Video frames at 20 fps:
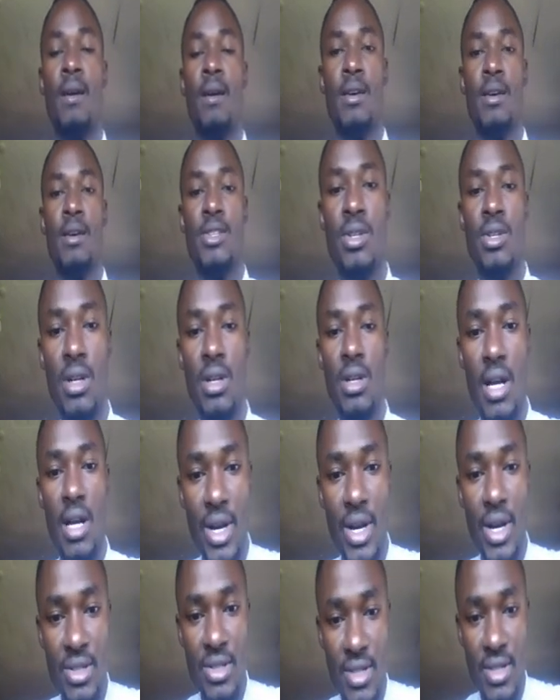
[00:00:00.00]
So I
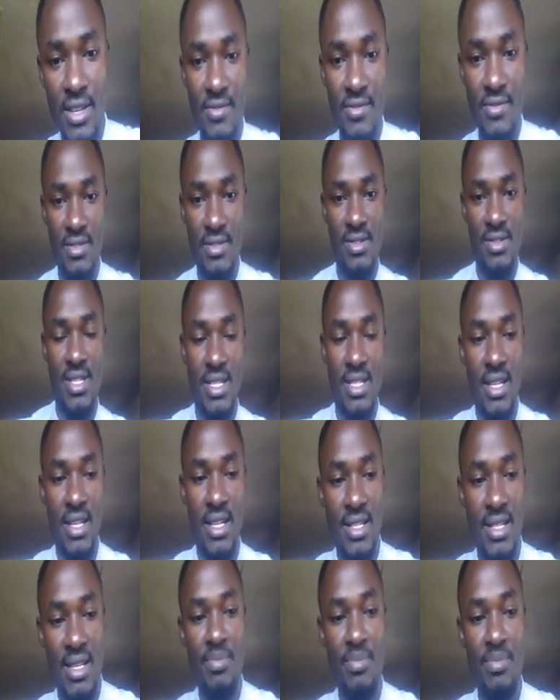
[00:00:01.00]
want to give you a
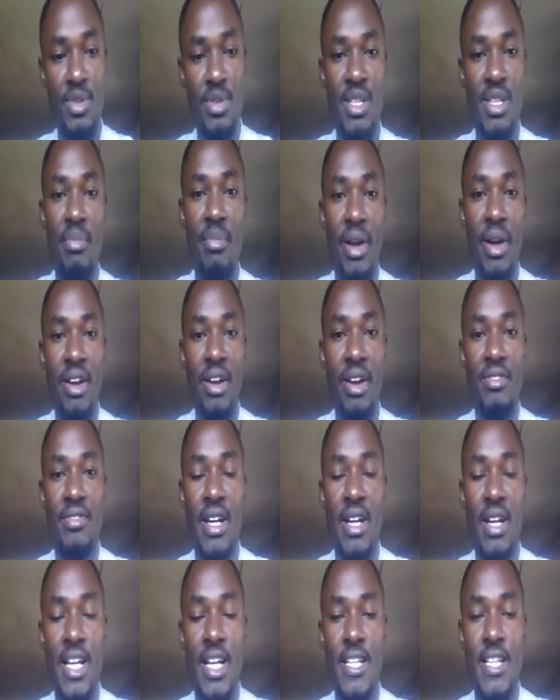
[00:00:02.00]
simple summary
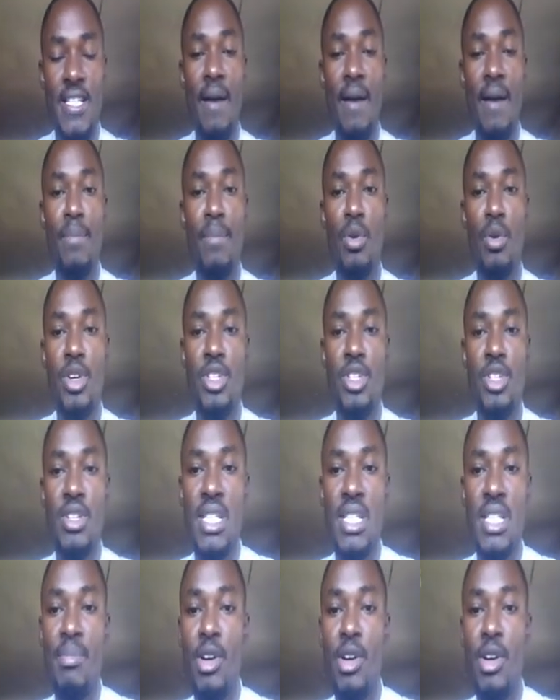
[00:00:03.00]
of sample
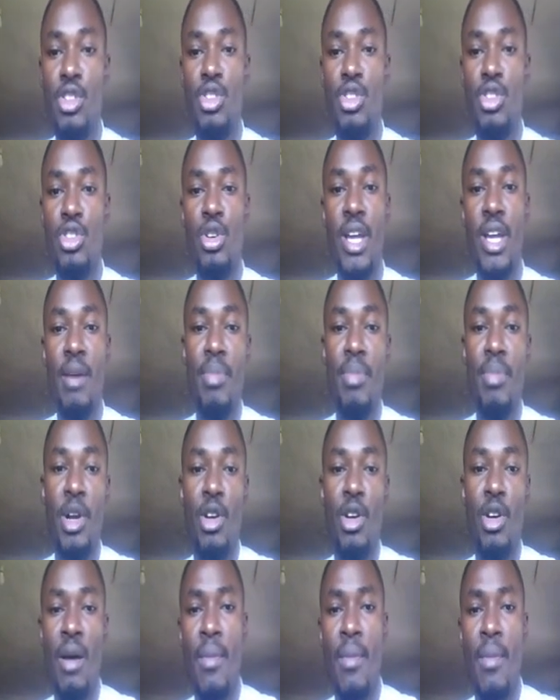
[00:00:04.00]
questions about drawing a
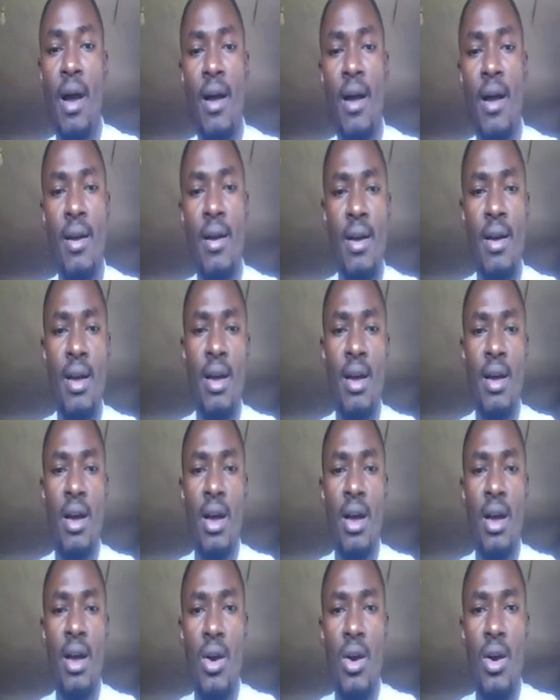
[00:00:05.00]
panorama.
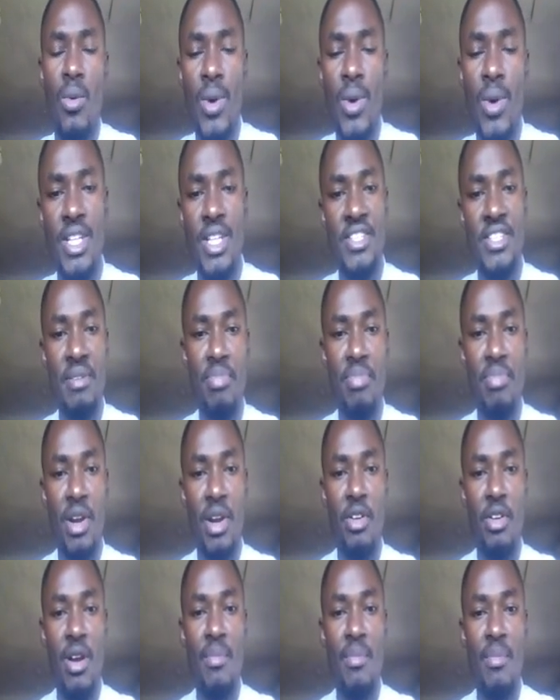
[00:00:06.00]
What is a
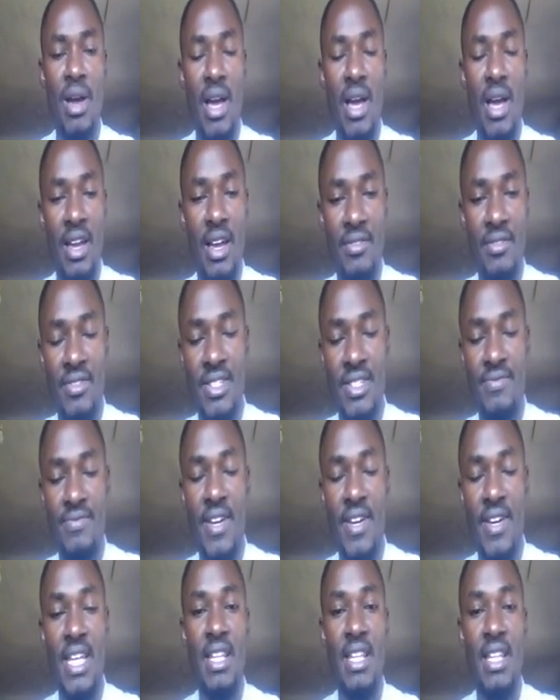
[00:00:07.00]
panorama? I have
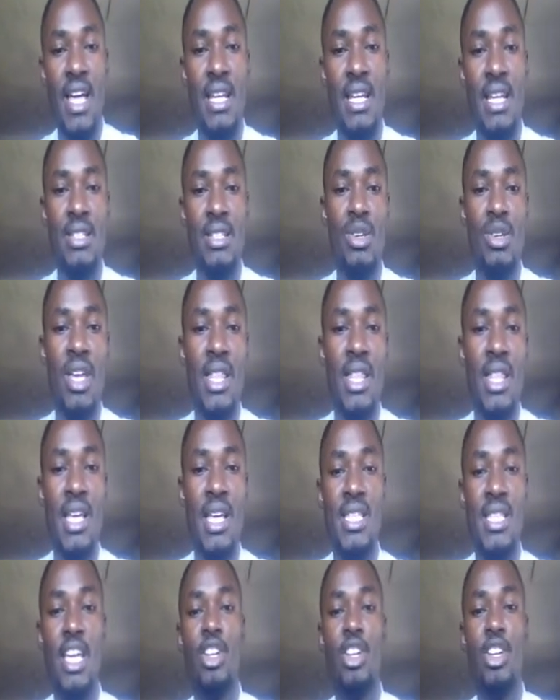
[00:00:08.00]
defined that. So here they are
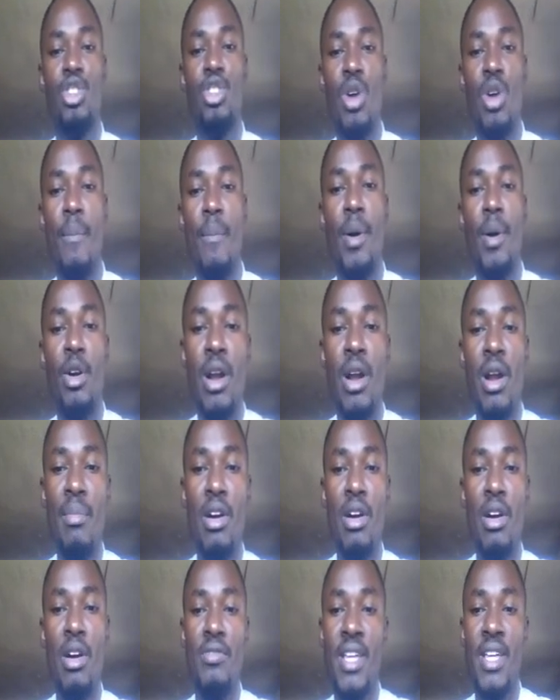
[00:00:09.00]
saying draw a panorama
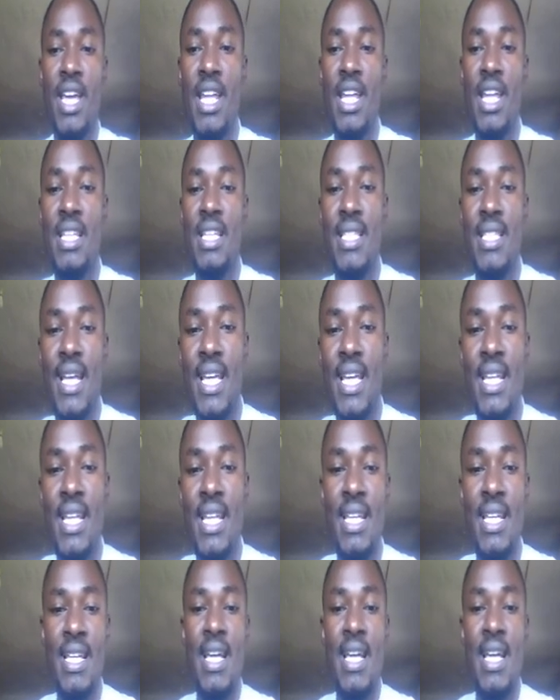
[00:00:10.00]
of the area studied
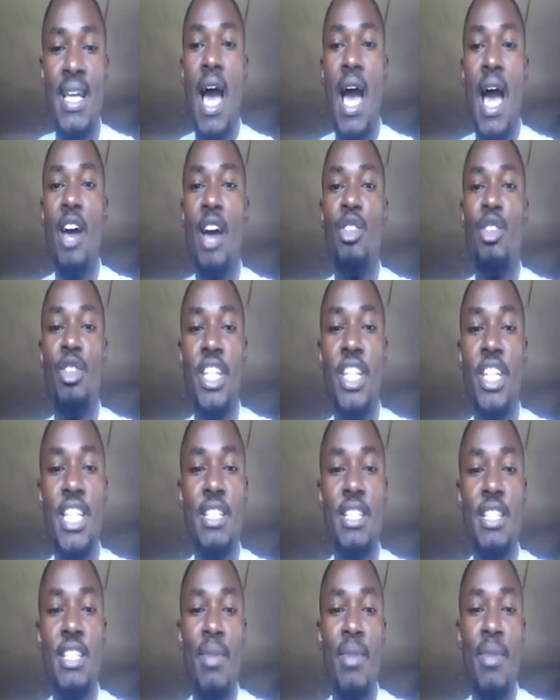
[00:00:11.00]
and on
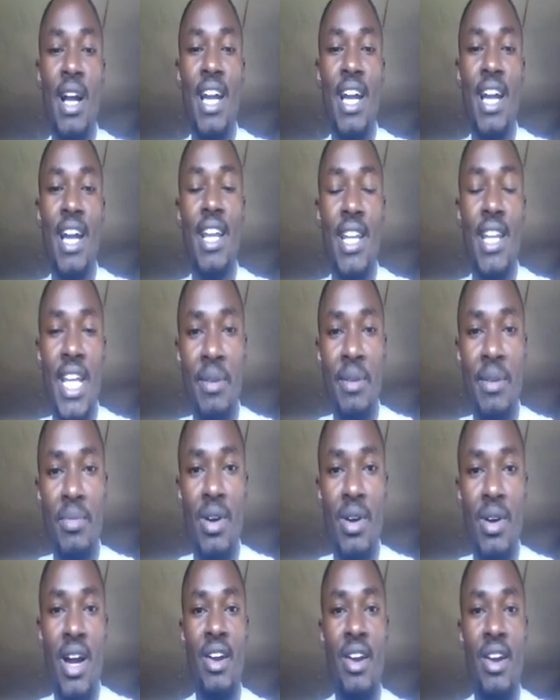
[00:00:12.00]
it mark and name
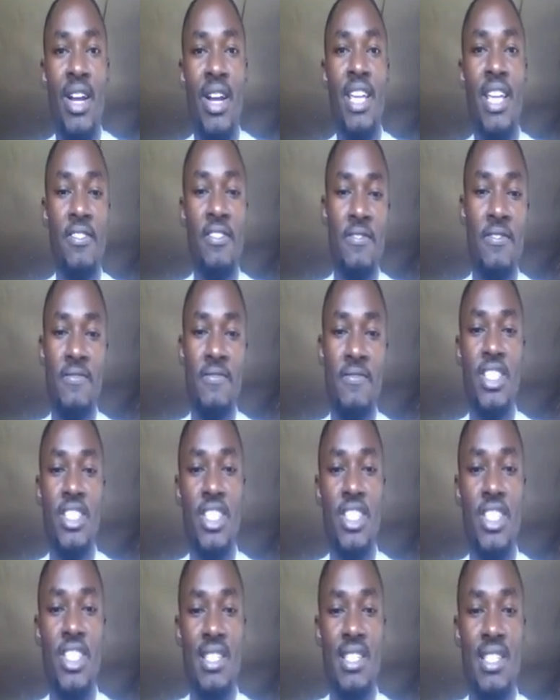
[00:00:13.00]
relief
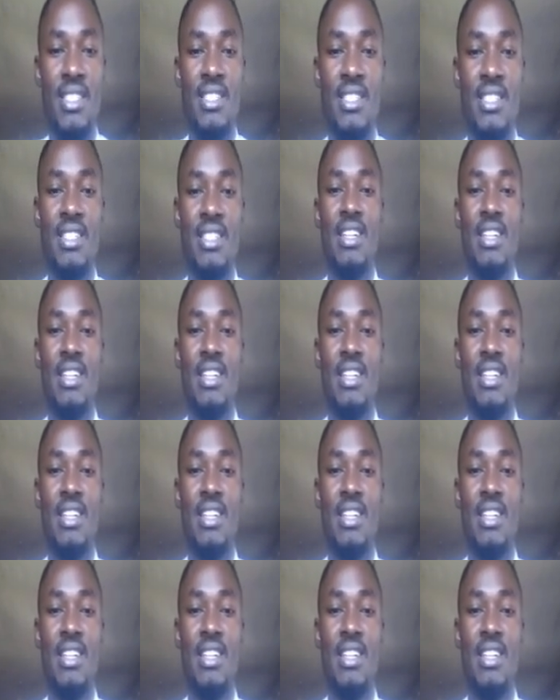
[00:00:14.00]
features.